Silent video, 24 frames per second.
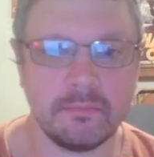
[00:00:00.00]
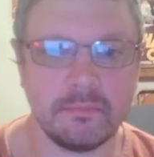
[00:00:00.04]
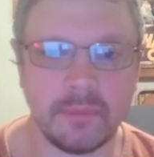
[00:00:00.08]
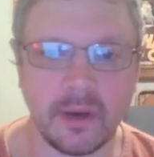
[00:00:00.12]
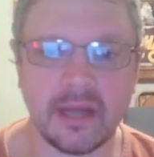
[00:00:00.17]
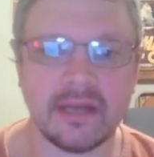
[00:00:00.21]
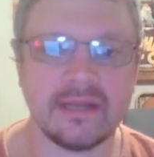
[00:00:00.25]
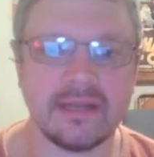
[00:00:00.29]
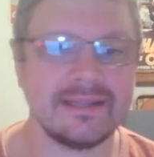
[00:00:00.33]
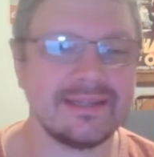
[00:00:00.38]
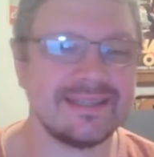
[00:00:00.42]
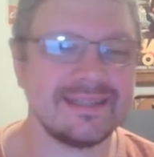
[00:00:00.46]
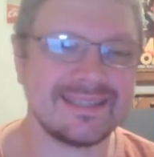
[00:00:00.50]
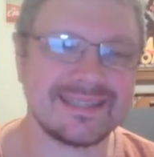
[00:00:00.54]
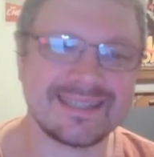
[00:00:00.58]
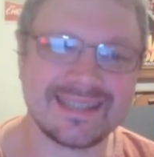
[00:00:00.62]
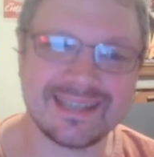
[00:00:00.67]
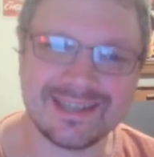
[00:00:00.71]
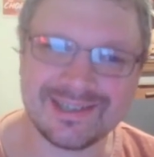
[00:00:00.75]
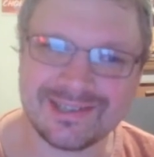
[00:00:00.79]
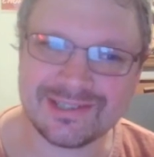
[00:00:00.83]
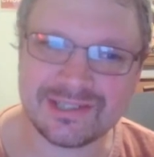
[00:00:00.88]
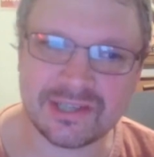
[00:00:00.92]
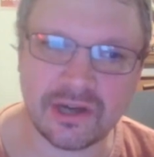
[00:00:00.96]
But the
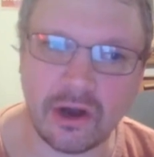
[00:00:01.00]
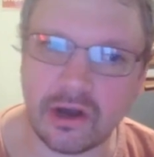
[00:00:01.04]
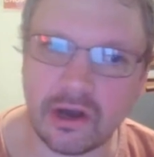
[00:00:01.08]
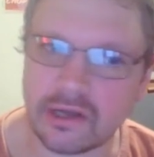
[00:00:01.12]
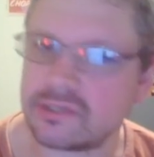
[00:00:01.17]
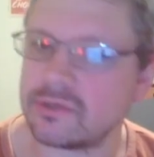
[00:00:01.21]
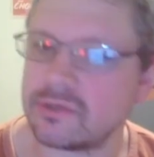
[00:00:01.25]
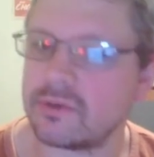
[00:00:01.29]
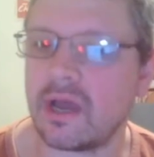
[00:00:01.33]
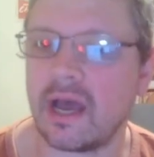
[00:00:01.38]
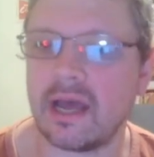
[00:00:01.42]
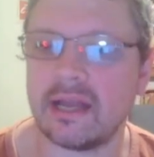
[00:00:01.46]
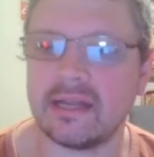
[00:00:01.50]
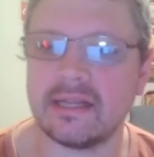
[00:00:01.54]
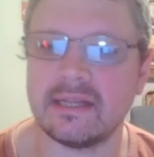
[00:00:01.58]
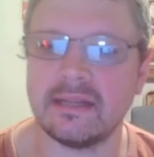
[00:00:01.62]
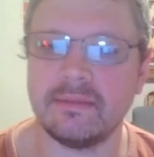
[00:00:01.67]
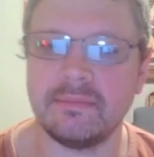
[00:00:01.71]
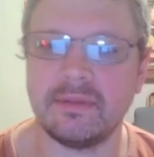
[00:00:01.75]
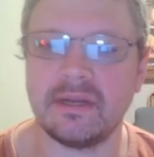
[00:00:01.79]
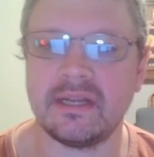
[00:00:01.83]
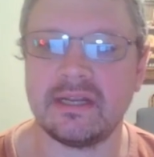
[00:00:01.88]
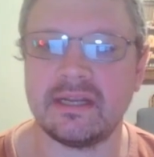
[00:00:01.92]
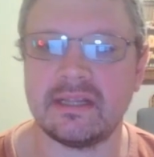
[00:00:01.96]
skills are also kind of
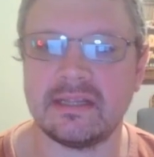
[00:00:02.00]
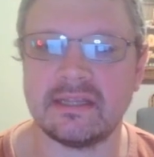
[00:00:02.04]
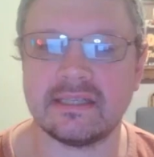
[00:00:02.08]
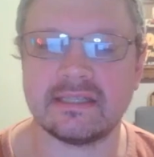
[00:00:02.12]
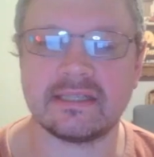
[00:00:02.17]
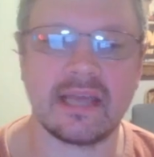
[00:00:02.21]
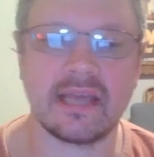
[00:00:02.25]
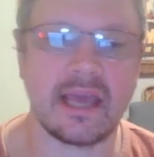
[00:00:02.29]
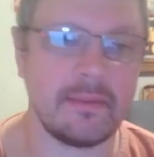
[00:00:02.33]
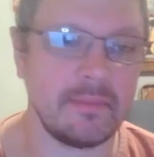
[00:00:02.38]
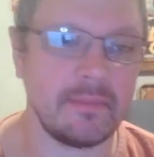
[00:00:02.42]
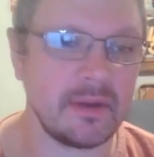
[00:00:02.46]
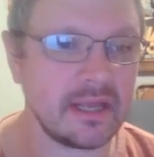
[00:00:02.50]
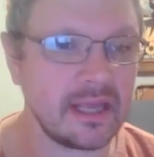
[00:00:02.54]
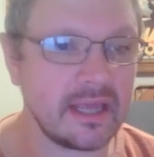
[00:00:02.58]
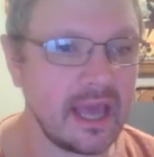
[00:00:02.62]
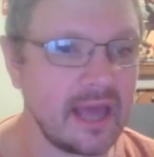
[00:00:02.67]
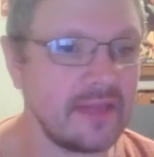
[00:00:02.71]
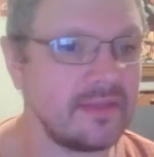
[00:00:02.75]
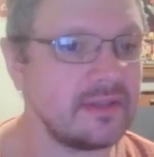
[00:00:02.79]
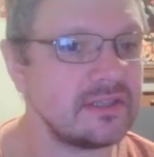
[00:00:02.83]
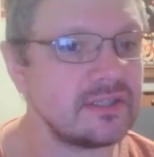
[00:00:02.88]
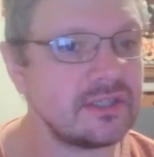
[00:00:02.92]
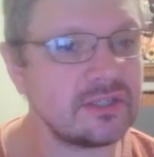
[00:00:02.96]
limited in this game. And
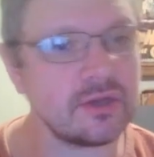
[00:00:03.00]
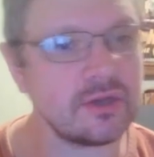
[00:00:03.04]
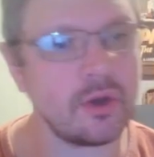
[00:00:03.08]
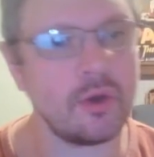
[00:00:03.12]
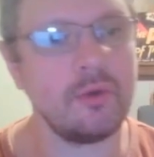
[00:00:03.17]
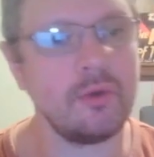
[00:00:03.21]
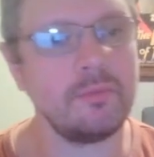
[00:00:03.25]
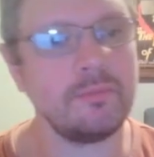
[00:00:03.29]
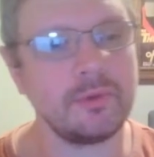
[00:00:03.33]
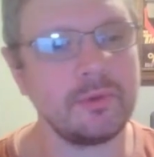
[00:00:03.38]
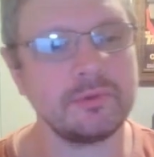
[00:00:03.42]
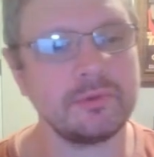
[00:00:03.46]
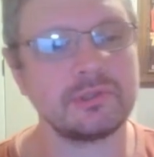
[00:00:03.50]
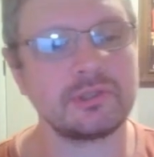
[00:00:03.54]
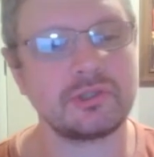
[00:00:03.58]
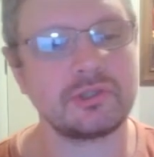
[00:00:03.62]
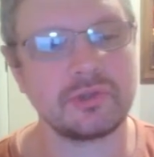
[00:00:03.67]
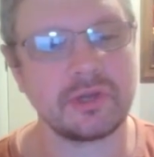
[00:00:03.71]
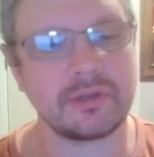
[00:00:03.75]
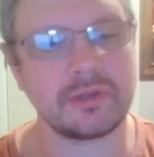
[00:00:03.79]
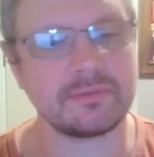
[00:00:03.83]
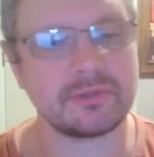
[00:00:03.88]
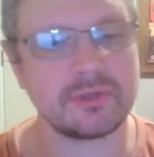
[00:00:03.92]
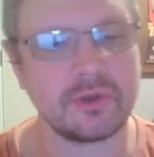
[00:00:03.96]
again, this is a homebrewer's
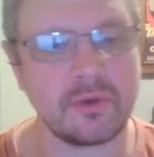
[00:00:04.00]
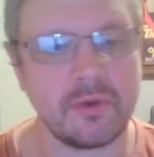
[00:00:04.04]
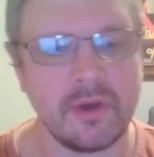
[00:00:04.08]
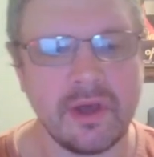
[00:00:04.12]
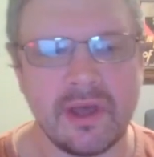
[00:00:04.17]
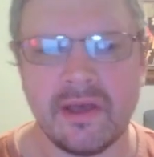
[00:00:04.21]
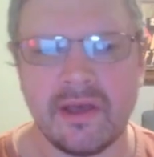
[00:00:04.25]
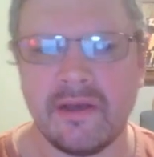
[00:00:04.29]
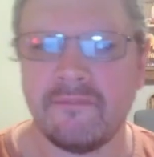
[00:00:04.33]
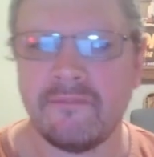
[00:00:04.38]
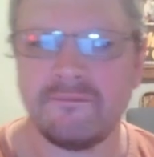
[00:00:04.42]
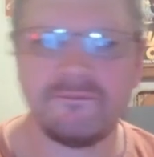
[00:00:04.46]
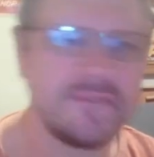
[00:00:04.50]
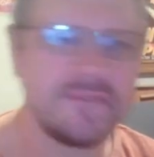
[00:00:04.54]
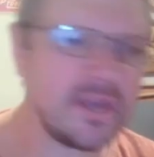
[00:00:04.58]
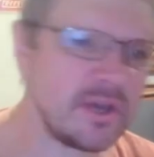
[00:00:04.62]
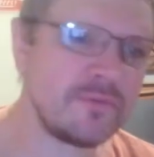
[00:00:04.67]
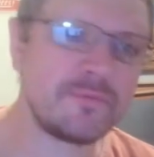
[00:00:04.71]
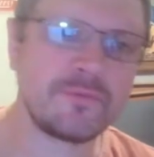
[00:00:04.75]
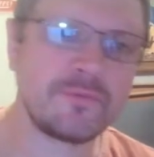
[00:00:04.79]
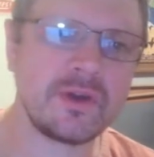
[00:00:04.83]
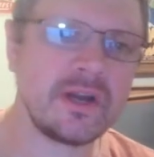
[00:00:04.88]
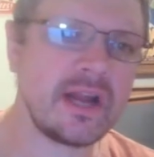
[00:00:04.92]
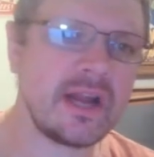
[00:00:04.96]
dream, so
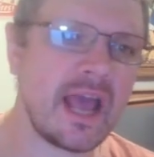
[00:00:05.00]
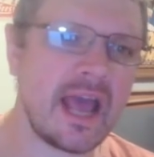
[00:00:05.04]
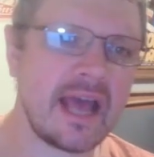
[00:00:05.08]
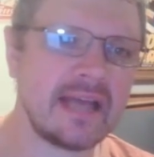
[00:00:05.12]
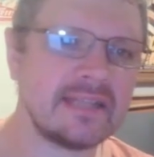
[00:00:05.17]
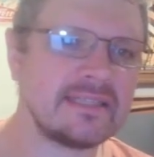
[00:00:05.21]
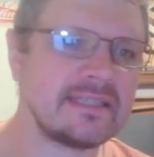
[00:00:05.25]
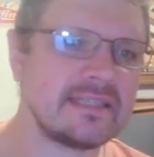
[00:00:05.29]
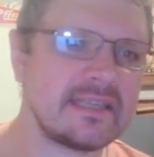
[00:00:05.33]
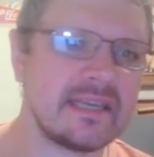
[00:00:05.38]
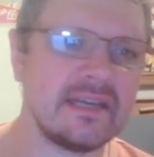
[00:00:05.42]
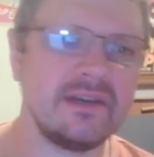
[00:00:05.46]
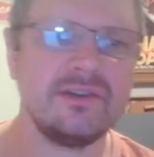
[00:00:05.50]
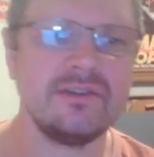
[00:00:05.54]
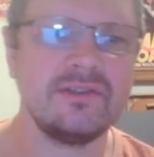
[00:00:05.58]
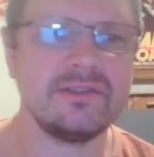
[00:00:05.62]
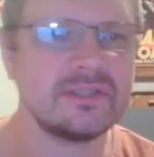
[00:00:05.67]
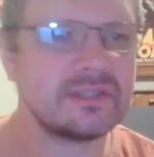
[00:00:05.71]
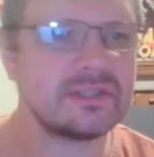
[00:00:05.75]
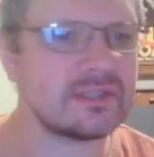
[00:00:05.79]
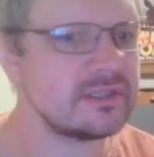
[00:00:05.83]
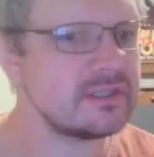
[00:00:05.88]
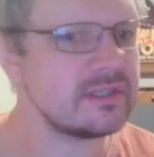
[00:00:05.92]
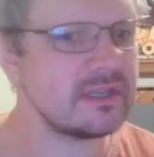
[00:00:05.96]
feel free to add
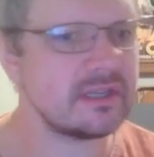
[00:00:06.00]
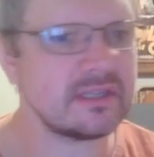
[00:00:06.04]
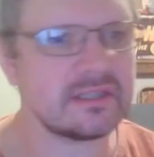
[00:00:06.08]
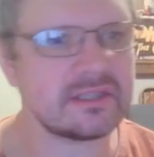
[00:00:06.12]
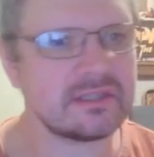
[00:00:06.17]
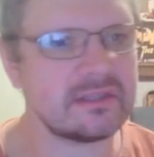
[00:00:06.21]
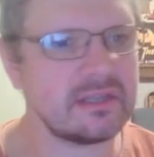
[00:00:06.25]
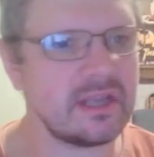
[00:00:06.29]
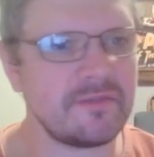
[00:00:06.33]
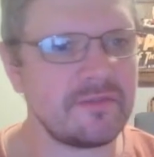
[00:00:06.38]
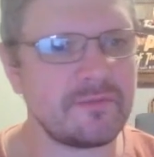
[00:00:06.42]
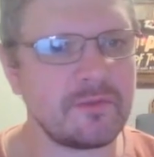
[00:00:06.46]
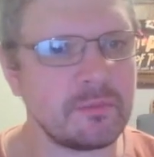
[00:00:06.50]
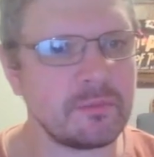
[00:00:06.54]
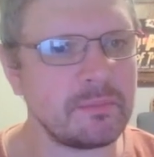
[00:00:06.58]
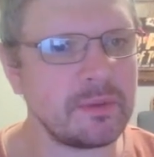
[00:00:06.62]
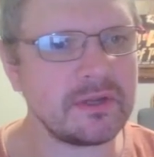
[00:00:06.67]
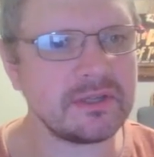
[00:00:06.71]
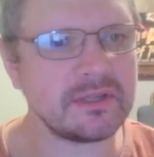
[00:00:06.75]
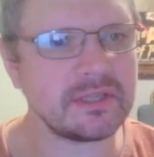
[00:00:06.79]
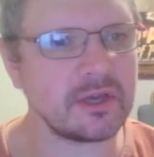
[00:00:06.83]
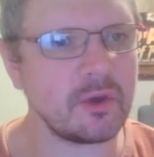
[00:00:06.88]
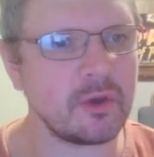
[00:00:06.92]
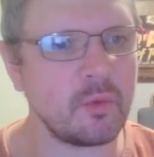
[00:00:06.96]
skills if you're
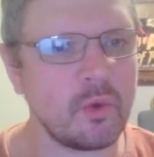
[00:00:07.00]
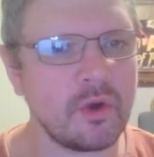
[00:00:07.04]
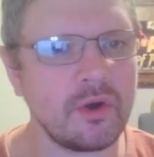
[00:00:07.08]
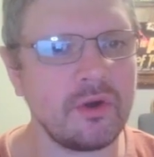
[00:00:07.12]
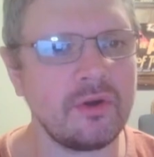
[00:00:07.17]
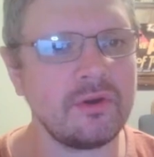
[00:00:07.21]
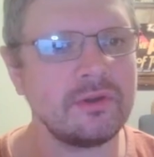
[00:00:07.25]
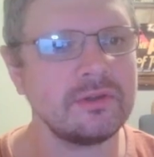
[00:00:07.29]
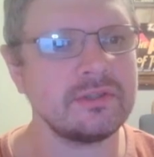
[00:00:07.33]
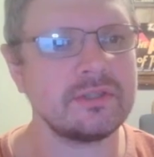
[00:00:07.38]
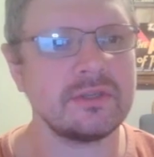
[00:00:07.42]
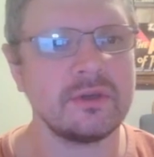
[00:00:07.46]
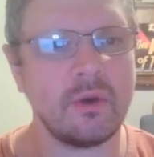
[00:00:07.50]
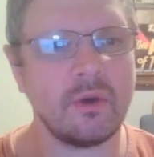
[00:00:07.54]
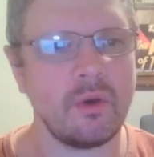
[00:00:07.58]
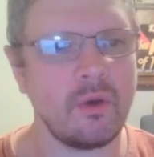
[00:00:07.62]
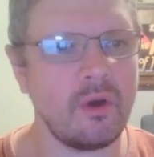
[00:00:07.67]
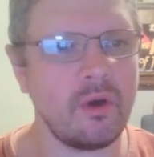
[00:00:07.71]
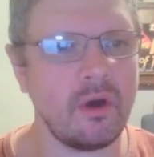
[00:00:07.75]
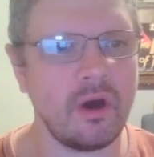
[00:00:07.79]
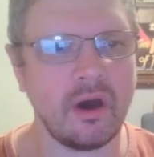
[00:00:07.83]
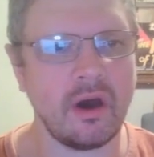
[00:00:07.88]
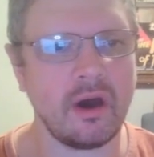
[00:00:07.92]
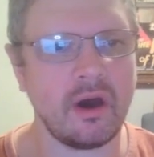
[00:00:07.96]
building a world
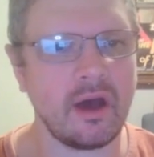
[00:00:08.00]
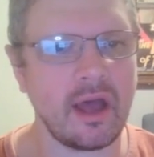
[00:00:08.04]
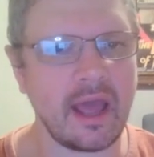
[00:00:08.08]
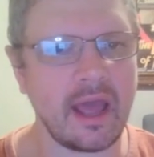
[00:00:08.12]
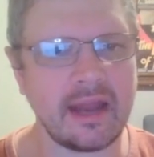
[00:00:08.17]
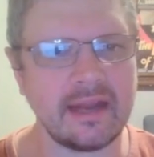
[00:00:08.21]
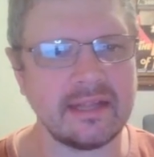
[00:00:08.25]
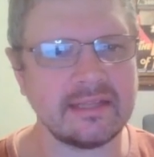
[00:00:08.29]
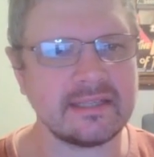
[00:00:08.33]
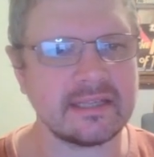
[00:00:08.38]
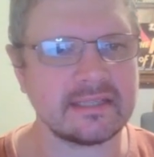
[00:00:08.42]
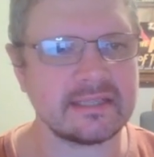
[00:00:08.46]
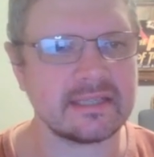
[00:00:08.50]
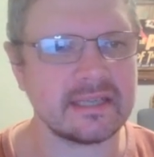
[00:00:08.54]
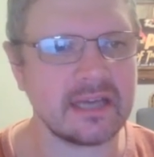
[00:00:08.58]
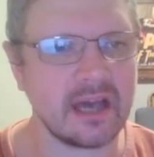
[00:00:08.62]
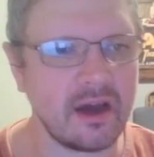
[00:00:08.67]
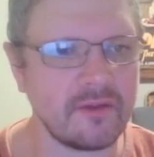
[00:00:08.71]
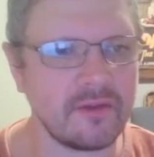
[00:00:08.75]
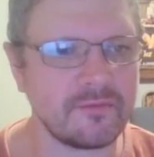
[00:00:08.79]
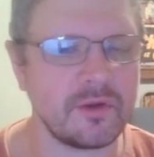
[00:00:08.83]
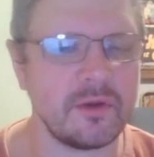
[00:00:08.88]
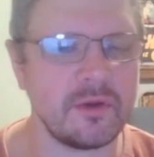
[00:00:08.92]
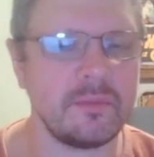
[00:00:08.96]
and it doesn't
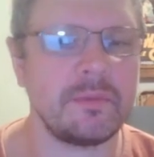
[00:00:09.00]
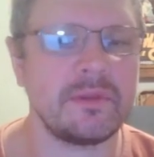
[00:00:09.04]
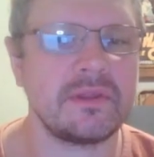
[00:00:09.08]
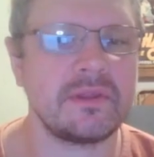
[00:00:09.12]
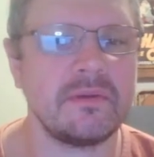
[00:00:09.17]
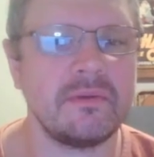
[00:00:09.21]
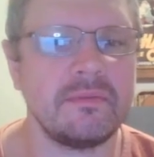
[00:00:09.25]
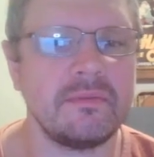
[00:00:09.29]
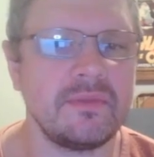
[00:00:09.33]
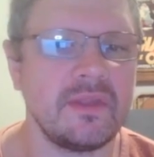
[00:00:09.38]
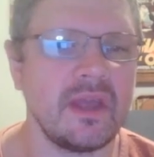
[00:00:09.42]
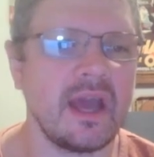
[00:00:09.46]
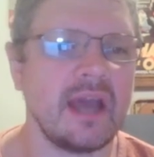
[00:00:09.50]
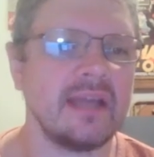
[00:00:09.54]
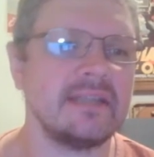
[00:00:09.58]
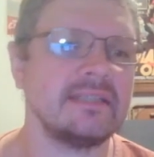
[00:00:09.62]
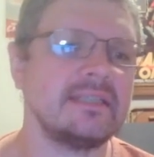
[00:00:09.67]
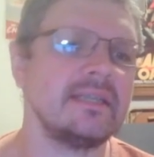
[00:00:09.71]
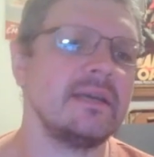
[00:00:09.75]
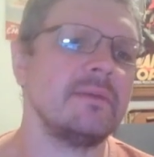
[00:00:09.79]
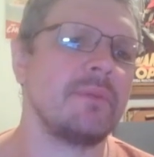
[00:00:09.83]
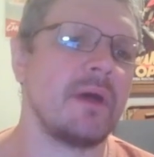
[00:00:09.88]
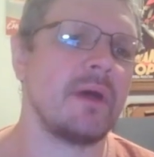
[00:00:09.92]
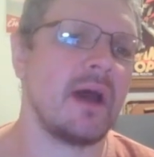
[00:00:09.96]
cover it. But the
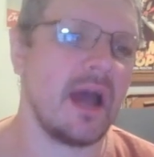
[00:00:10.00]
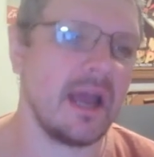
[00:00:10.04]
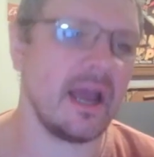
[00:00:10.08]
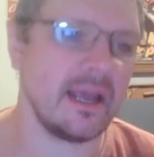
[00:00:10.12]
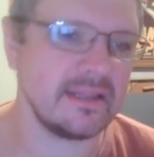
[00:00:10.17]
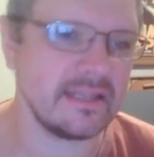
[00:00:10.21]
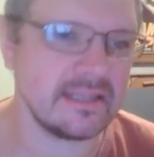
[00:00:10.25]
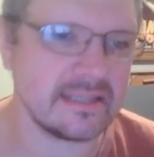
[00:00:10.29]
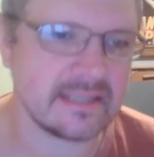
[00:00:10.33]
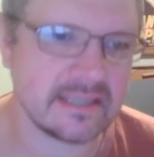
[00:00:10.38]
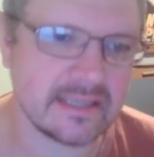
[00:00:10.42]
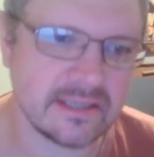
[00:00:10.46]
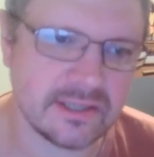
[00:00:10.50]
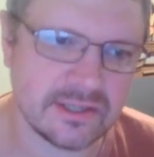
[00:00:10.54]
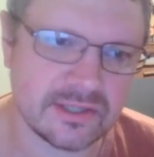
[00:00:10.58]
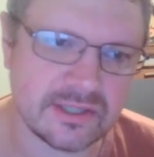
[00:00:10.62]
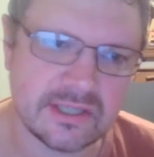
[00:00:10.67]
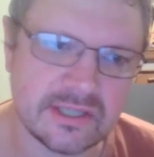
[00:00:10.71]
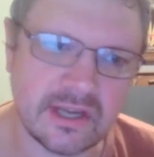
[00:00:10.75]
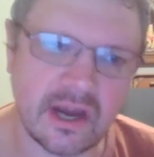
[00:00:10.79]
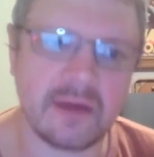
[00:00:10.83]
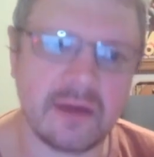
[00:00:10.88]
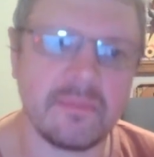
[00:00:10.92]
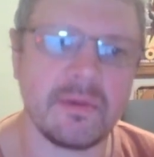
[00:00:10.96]
idea behind these skills,
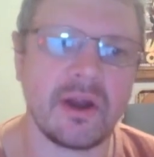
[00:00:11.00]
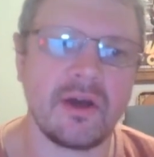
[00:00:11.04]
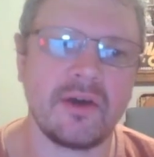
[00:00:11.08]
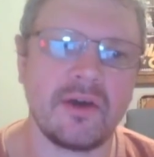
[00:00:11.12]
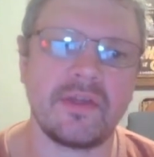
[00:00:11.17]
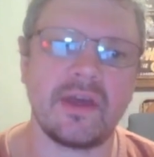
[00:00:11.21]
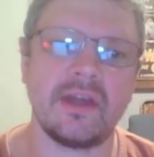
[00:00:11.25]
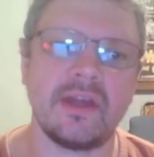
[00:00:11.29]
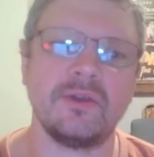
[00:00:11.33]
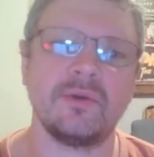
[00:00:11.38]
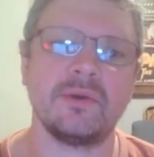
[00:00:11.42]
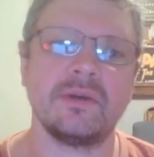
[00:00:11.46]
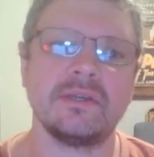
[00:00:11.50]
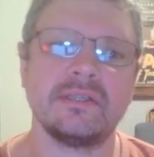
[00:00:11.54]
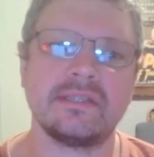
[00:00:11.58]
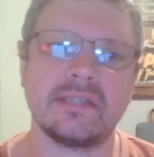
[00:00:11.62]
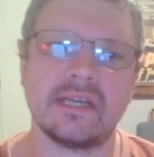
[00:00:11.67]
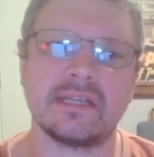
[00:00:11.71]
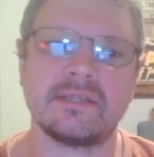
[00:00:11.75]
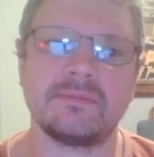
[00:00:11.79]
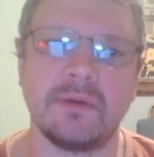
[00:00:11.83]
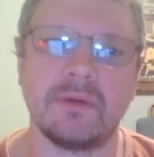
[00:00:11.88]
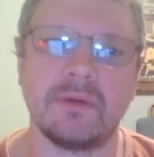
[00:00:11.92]
sorry about all that noise, that's my